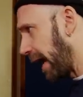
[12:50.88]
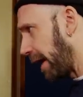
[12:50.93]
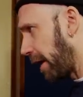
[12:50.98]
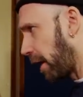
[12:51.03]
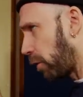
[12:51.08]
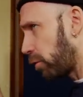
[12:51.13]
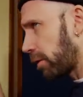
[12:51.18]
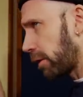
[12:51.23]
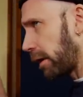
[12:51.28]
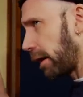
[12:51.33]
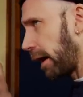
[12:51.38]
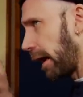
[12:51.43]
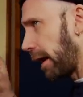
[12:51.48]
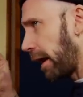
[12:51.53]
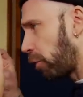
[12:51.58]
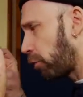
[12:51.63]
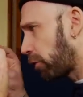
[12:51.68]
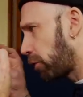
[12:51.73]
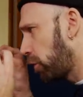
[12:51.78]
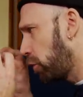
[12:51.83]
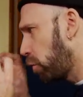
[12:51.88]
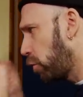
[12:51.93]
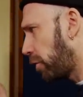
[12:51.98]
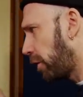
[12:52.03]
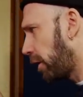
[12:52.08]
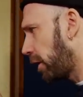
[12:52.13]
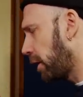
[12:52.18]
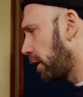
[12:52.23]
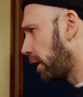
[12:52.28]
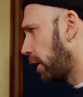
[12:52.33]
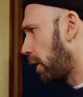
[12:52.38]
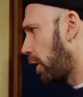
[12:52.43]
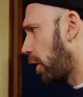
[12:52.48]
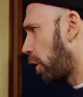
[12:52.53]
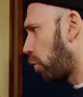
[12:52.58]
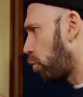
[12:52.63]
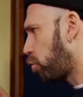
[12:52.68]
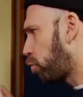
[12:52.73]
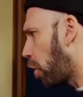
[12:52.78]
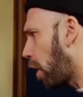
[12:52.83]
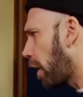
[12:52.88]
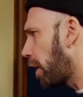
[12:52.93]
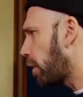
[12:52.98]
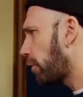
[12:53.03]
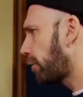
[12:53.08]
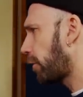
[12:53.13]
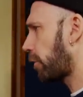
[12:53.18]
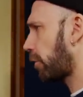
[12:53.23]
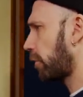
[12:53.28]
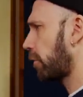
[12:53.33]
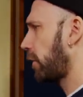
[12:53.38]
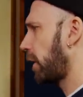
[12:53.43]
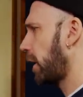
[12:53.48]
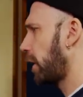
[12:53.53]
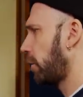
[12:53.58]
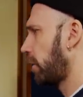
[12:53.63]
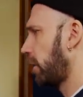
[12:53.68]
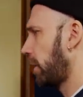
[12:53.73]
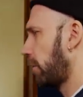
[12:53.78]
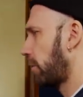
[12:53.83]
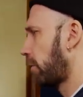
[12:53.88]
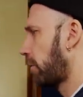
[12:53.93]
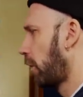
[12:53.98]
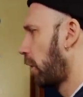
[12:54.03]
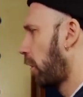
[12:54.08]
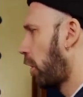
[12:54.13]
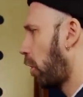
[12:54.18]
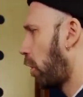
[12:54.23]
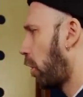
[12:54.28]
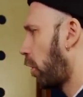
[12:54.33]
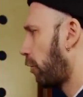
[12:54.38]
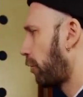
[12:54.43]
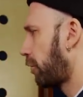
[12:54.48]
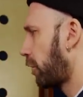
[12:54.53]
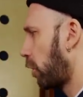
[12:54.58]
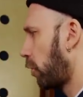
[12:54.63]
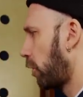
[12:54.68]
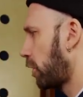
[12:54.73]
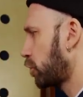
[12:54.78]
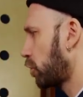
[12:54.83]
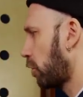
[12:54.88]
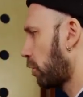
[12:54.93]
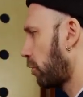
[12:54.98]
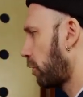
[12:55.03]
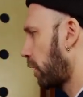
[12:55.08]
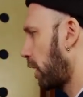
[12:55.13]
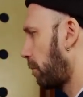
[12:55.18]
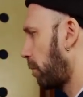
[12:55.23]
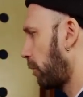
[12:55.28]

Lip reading: And I was using one of the snare hits of the original snare